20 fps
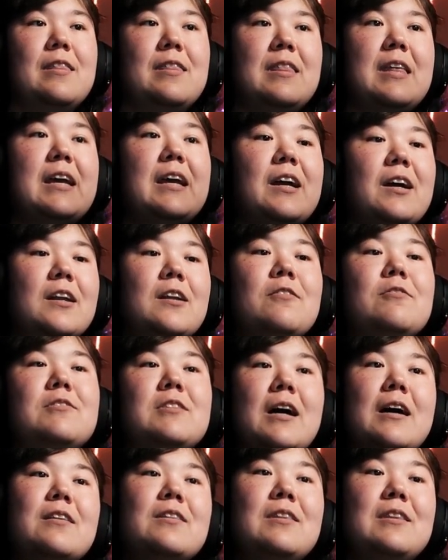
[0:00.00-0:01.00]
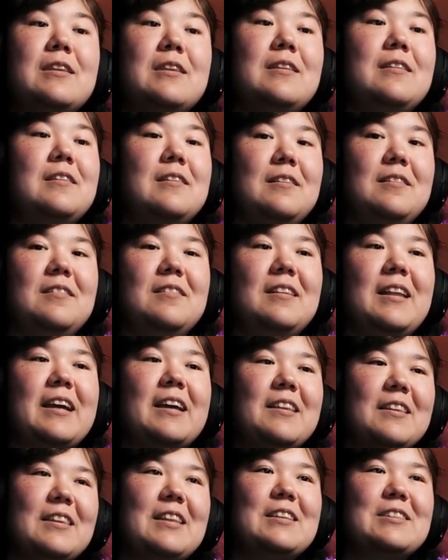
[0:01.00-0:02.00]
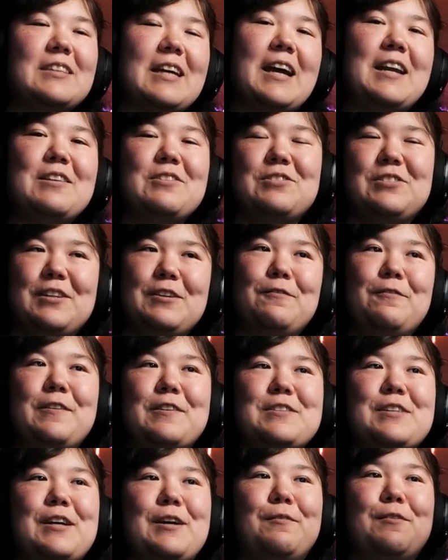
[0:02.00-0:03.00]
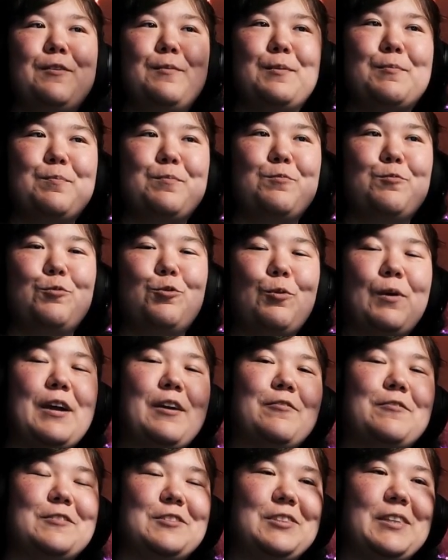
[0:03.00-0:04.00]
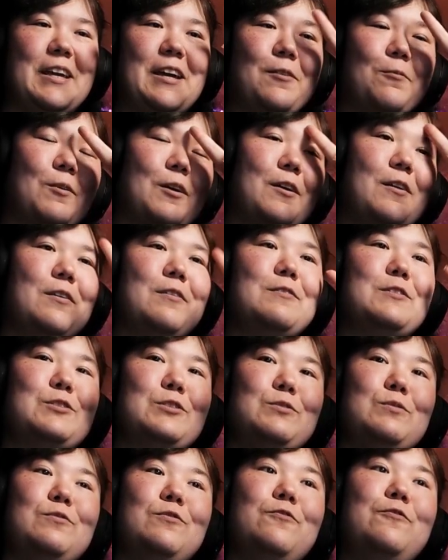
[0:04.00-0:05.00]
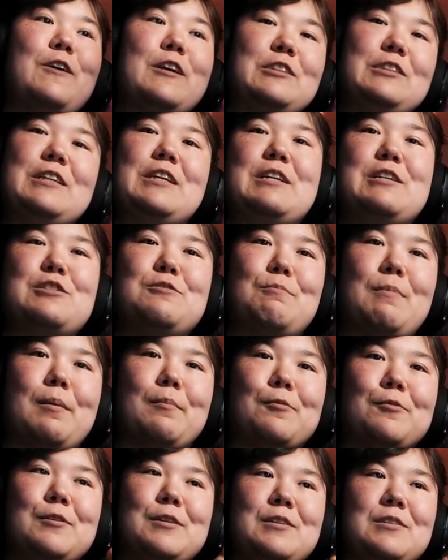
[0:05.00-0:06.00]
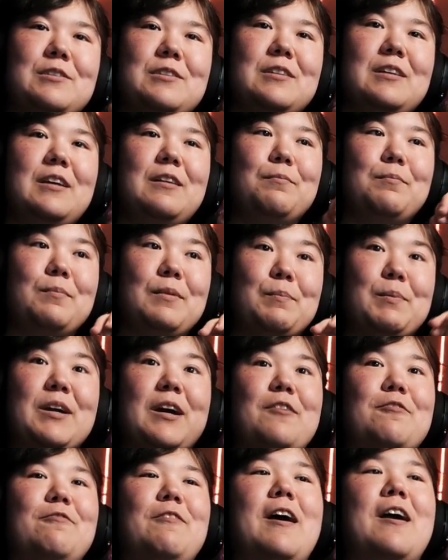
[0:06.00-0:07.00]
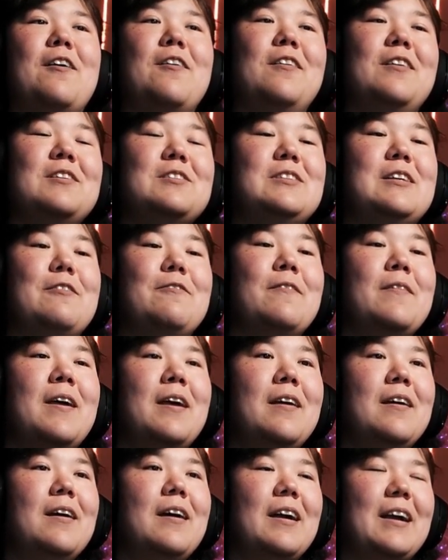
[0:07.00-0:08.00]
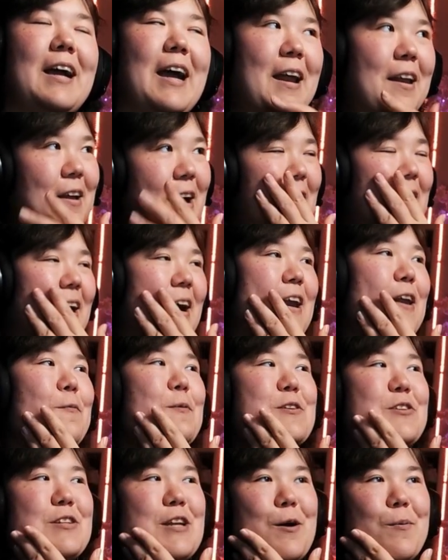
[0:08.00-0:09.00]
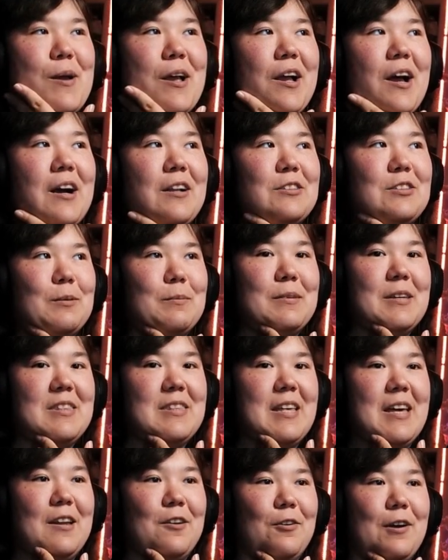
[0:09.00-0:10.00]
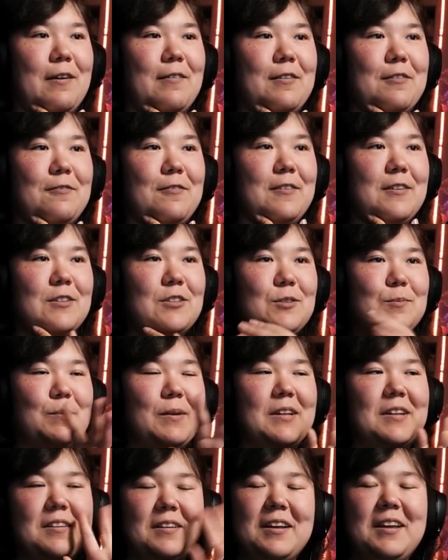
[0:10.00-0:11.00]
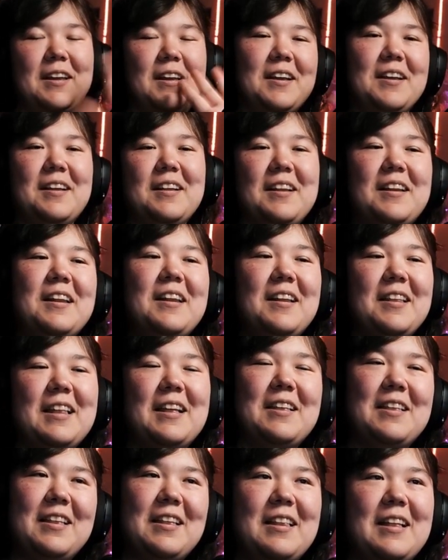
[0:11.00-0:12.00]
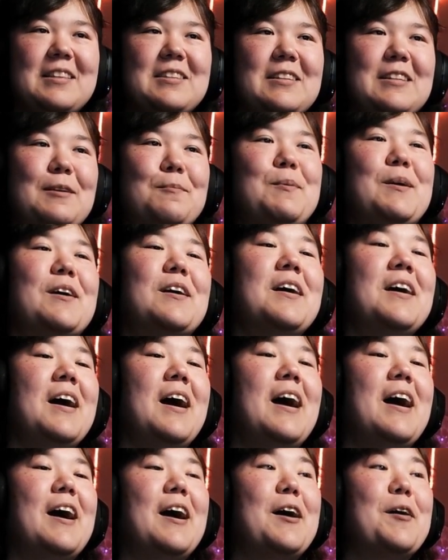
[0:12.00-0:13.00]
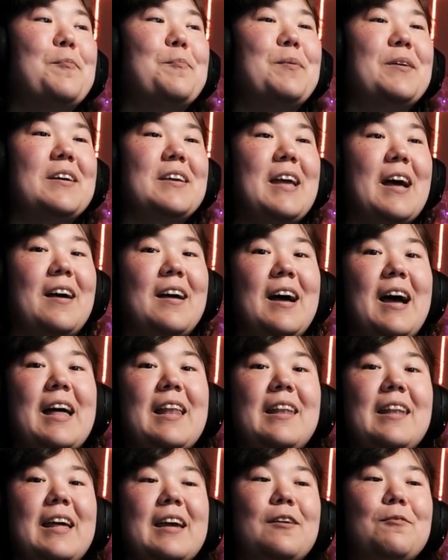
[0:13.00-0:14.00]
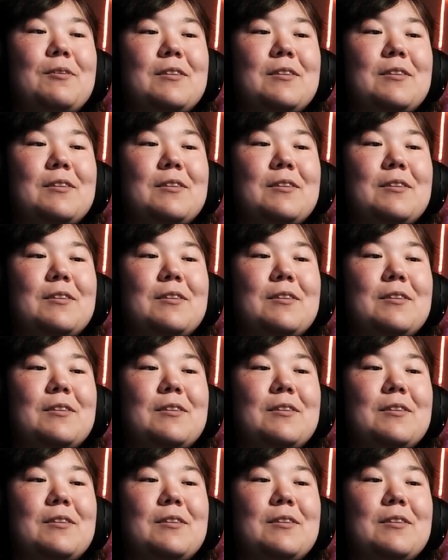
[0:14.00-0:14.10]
they could have done, like, this kind of scene feels like it would have been great for Stan, where it was fixing his memories, being on fire and all that stuff. I kind of wish now we had gotten something like that in Gravity Falls, but that's a nitpick. But yeah, I like